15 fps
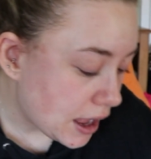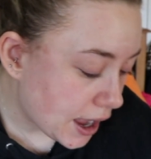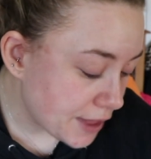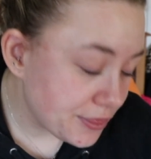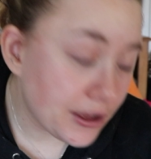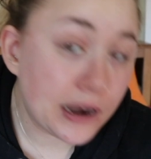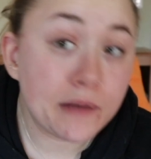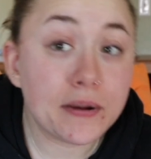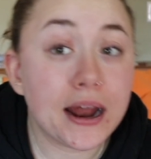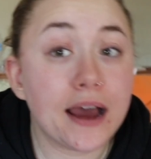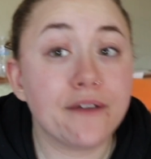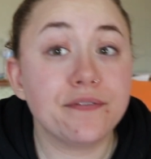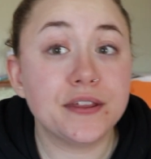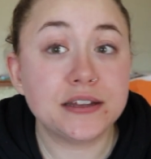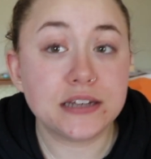I thought I would
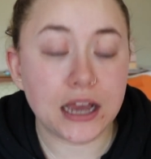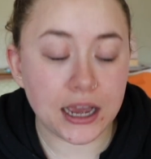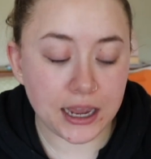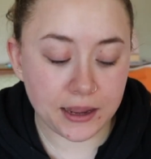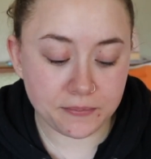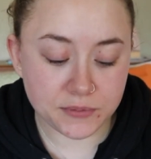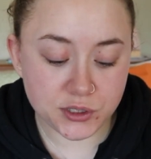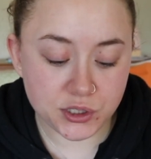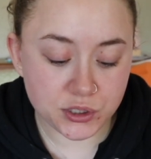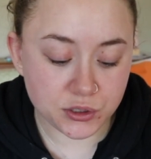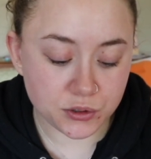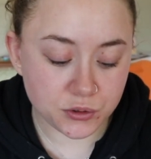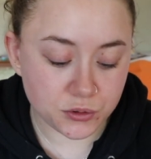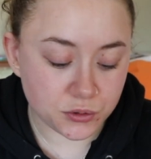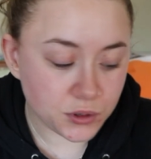have the time
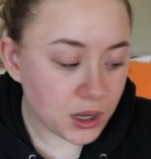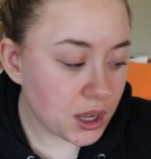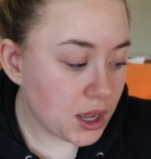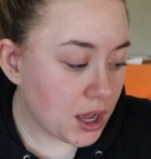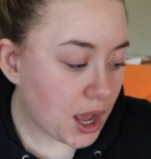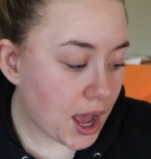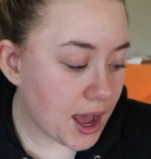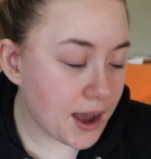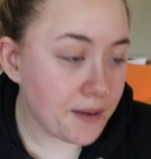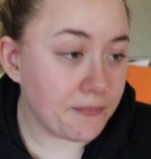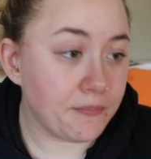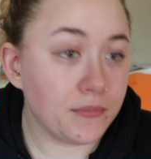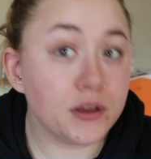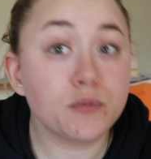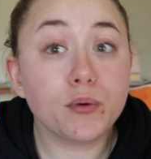to
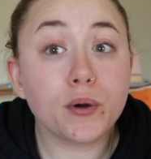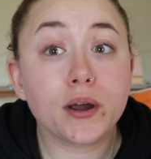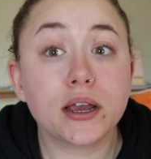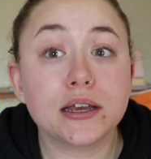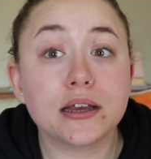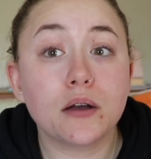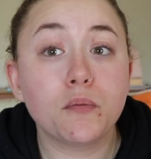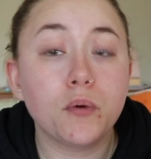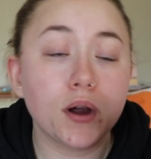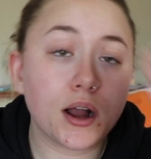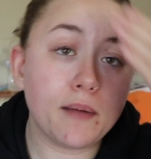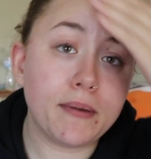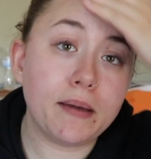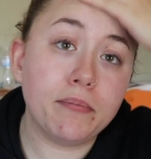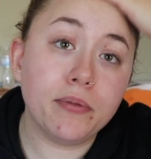work
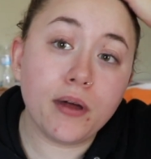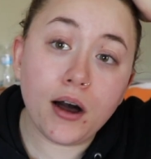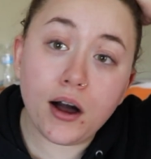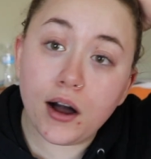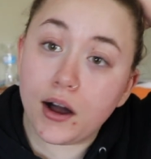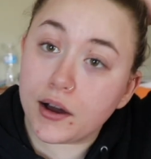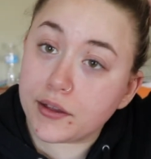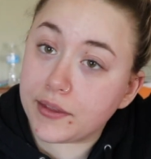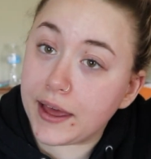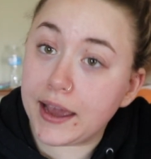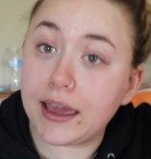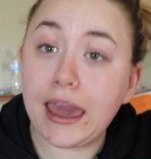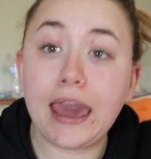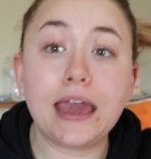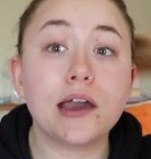on my blog, like
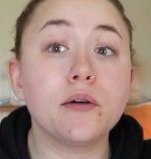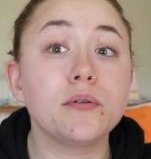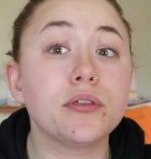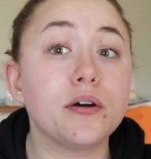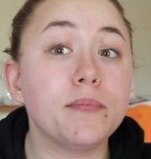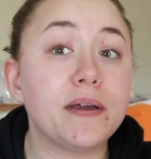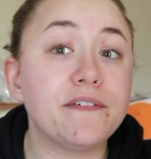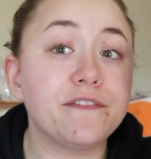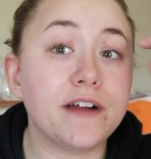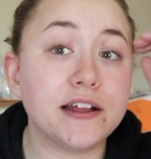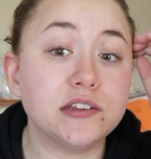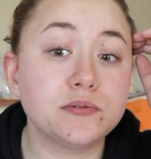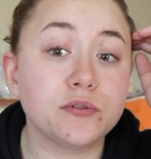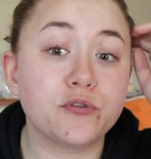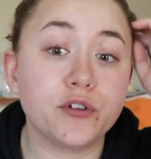hang out with all my
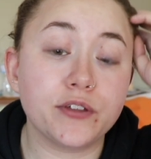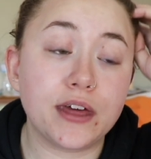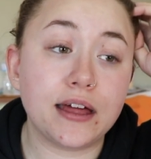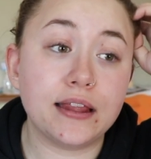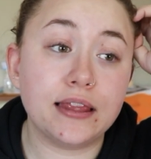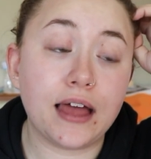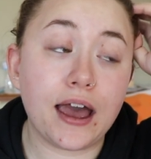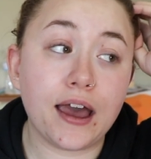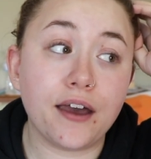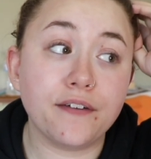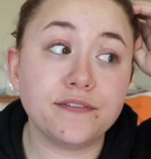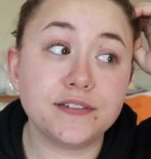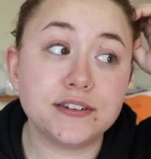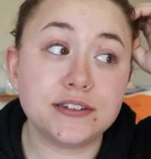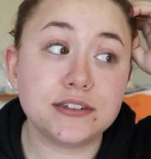friends before they
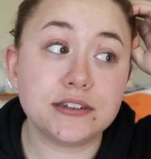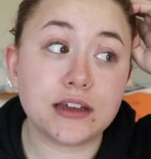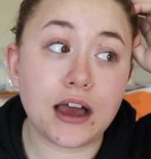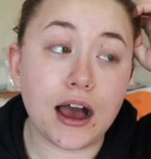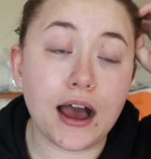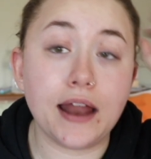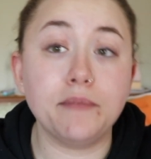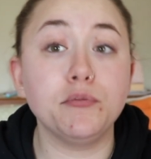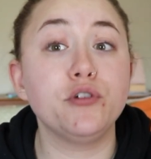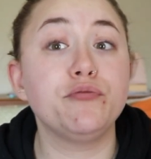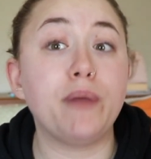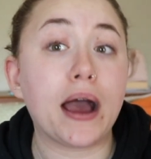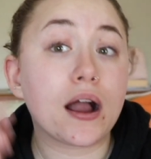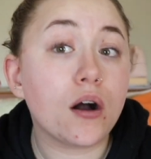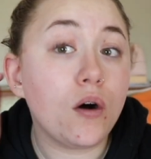left and move
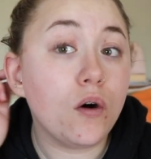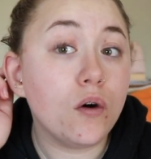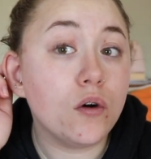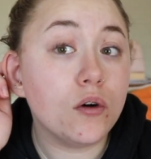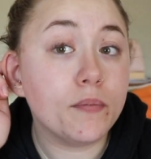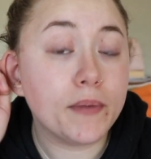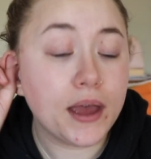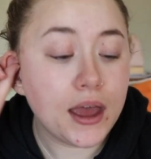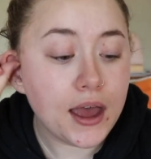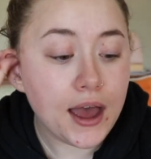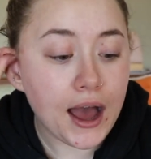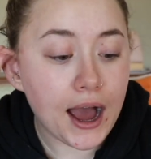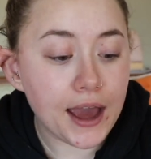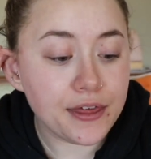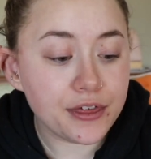back home.
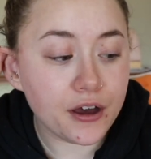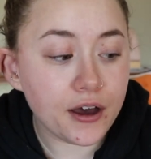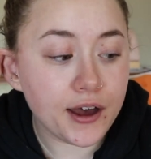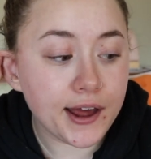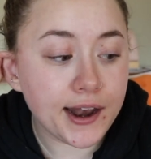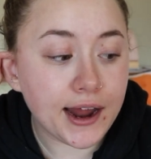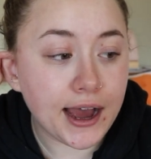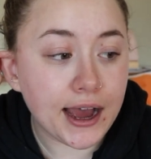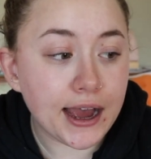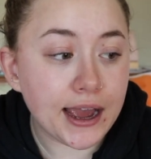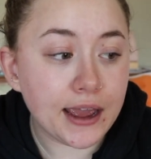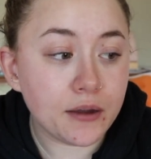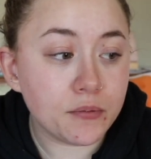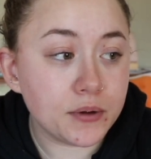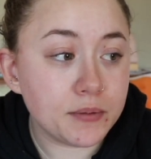I thought
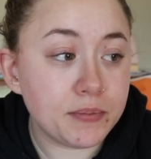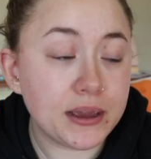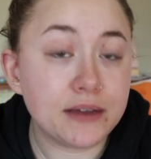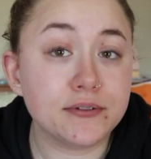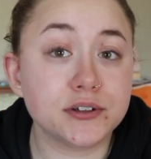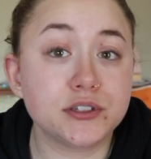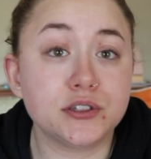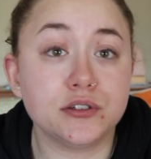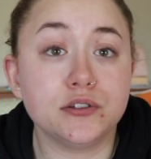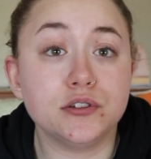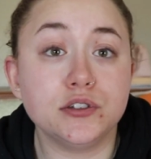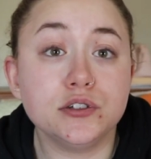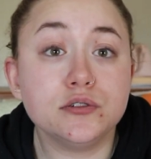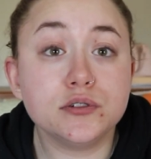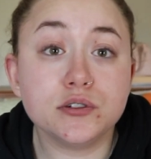I would be able to
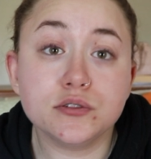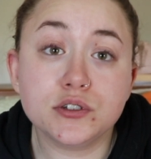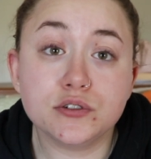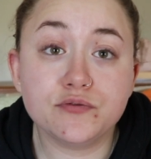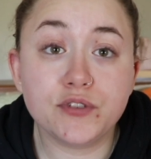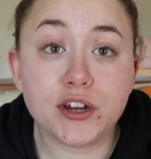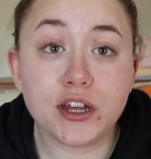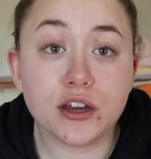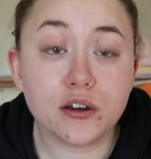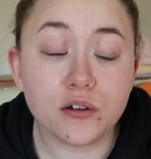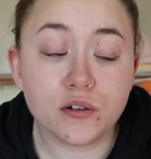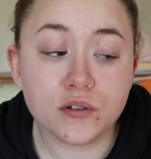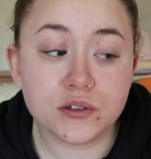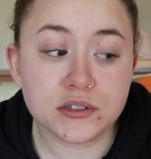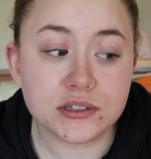do YouTube
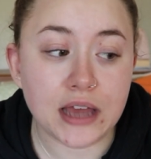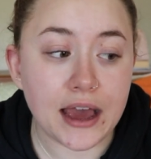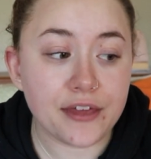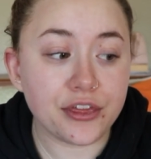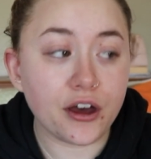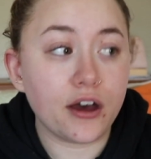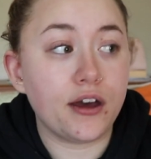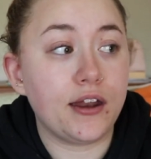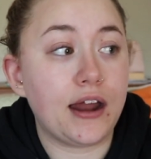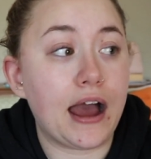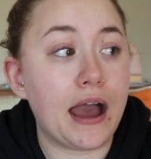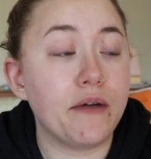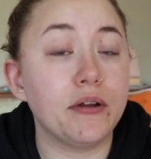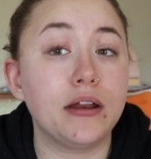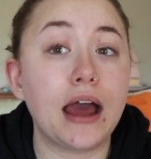videos. I thought
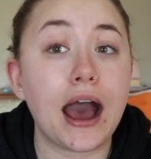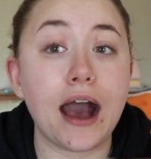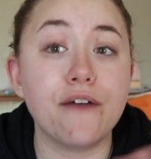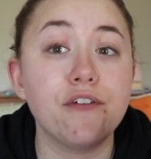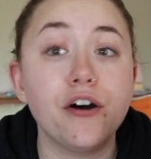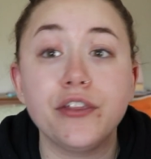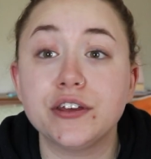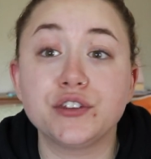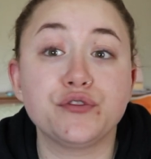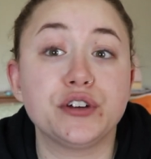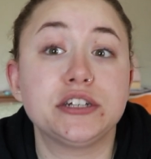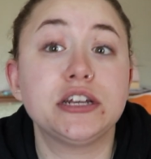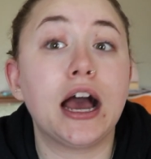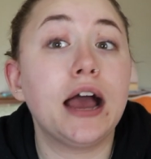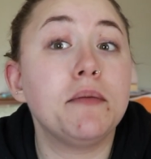I would have all this free
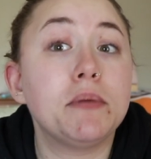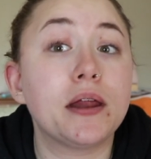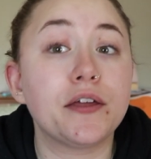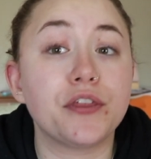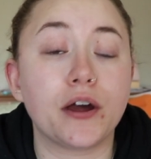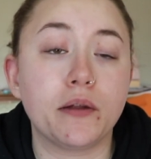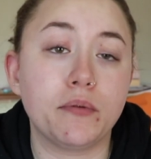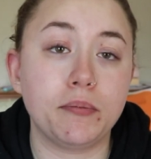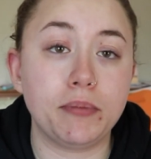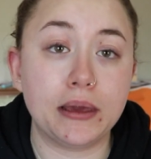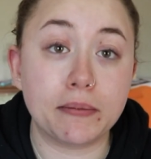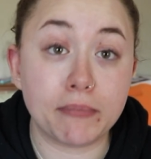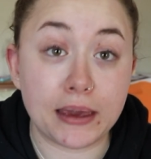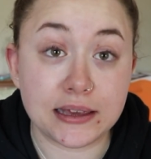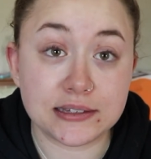time, and I thought it would be
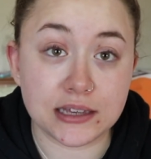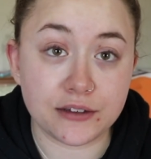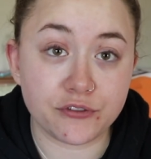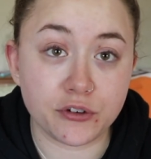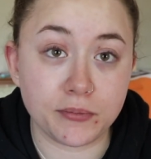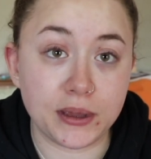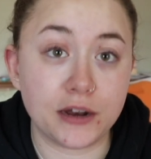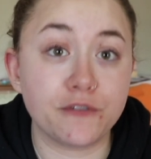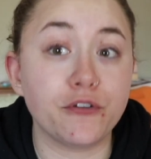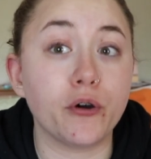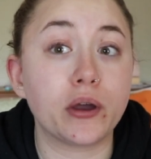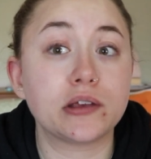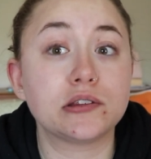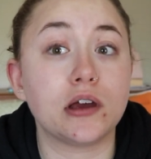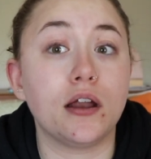amazing for me to
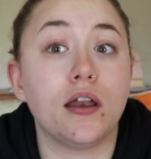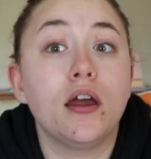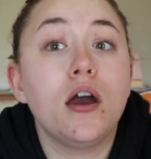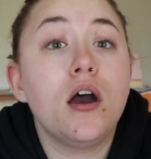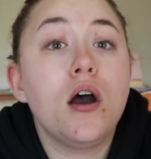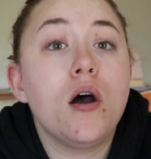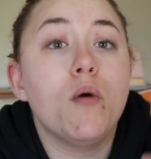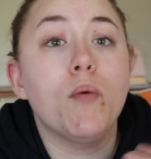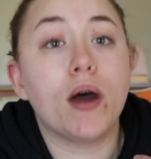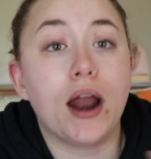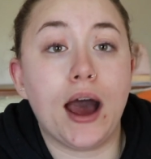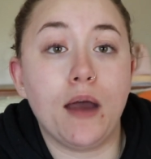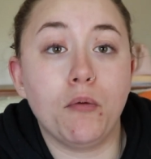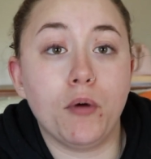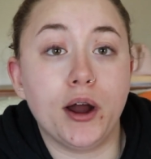focus on what
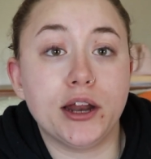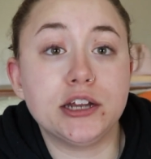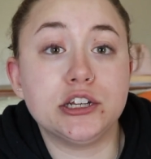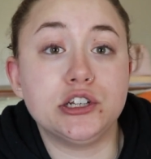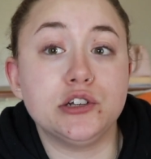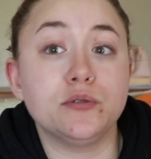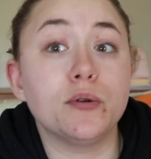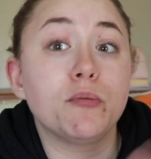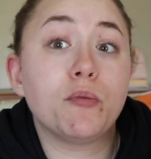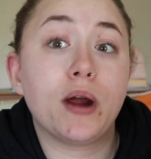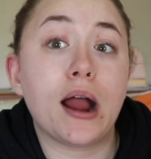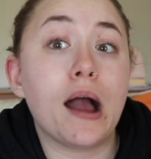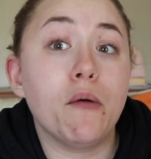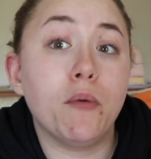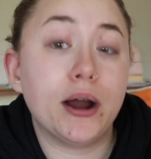I wanted to do and where
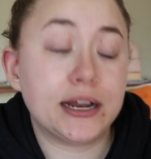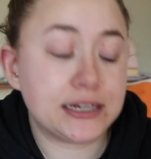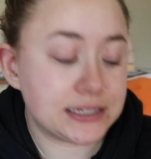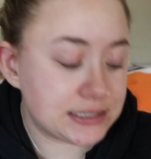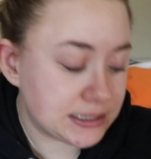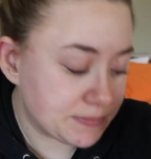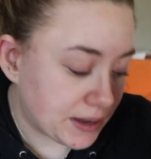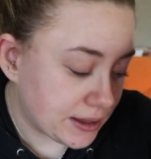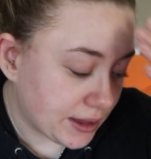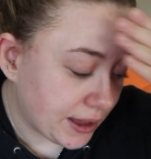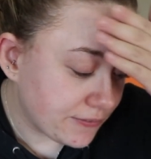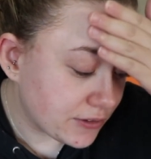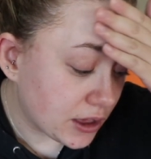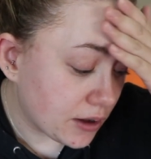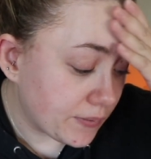I wanted to see my
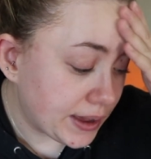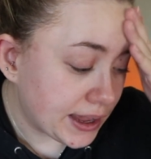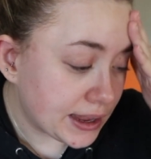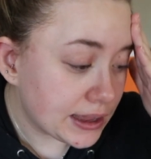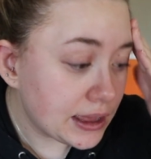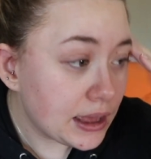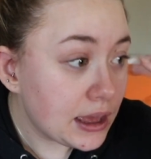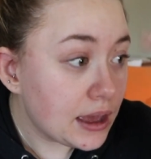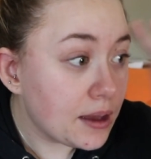life going.